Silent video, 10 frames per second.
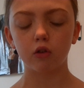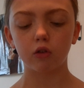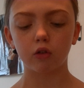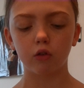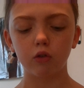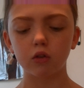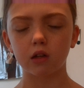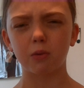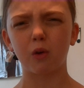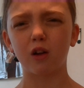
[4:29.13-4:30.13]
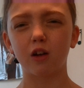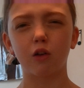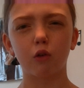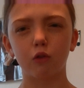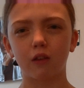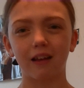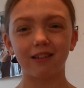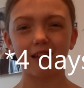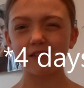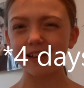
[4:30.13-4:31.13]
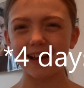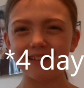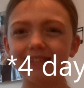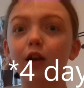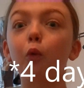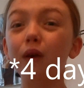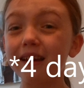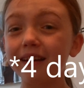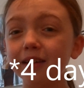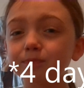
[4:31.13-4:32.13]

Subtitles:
because we're going on a cruise in 7 days, in a week.